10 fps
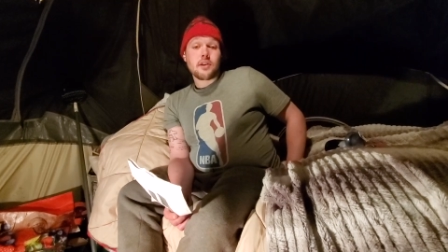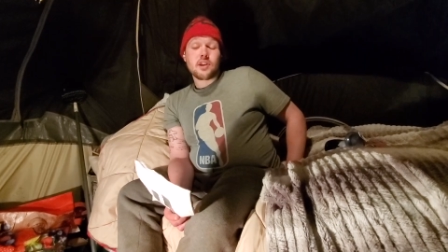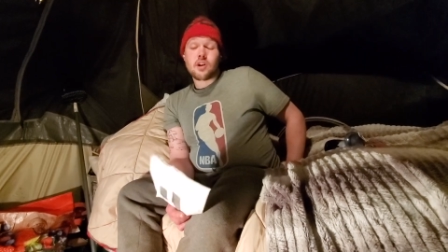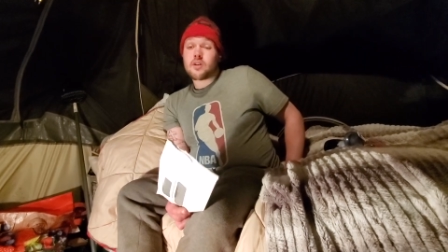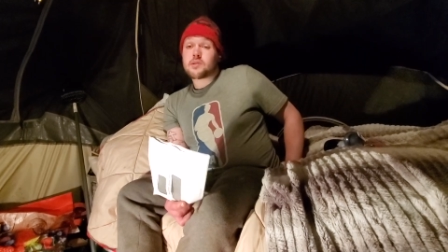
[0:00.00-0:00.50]

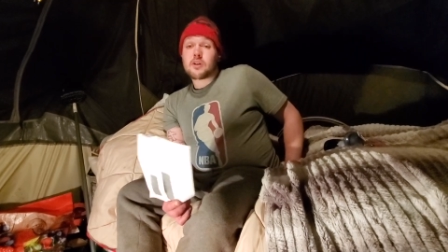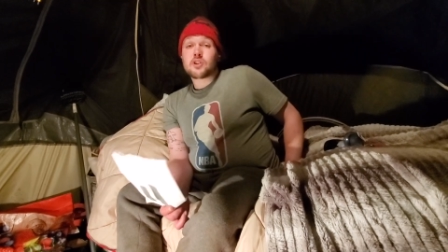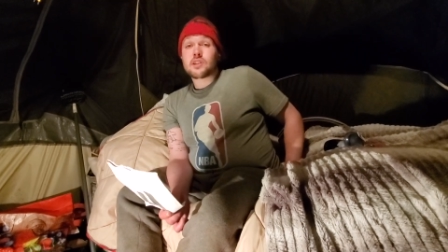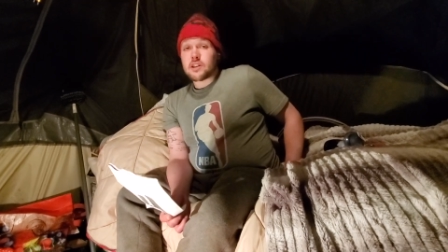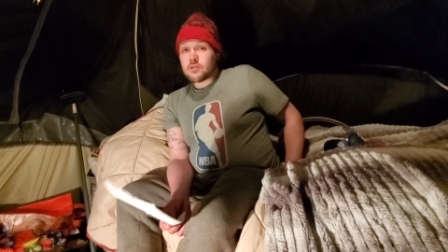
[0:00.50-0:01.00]
You know, as
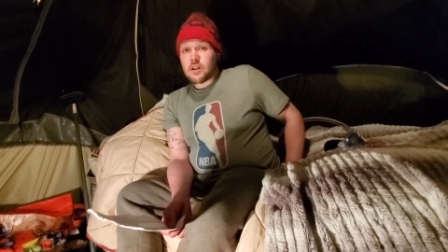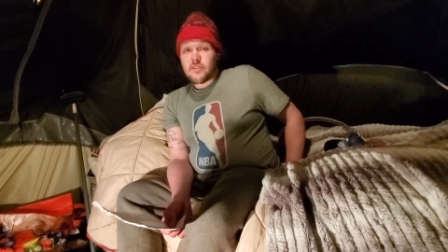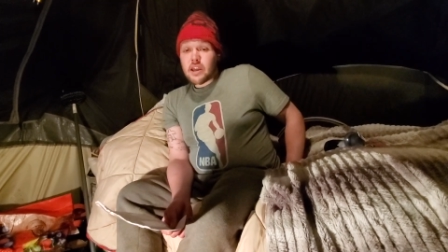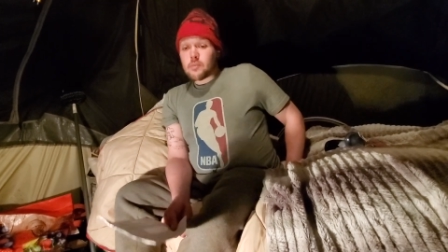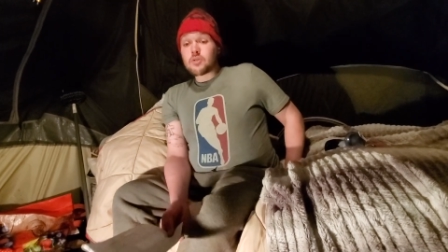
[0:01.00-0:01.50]
much as I do
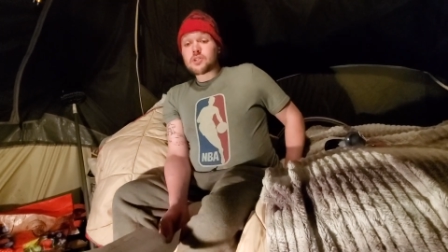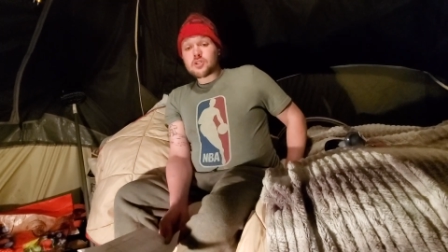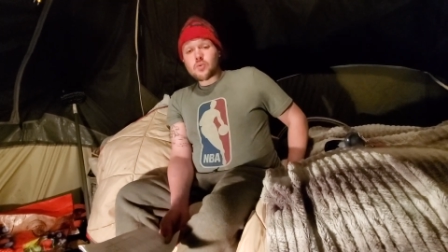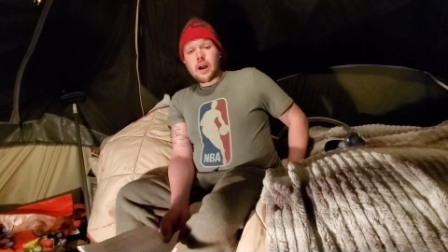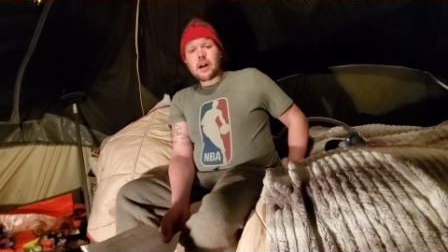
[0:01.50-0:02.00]
love animals
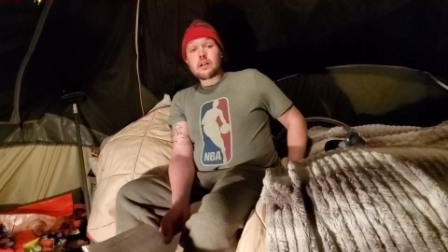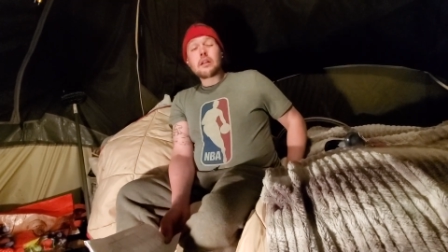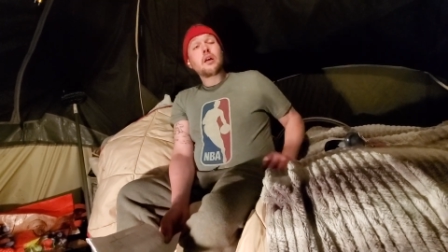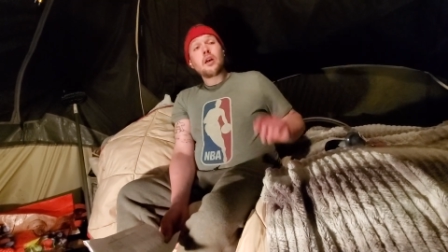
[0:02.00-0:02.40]
as well,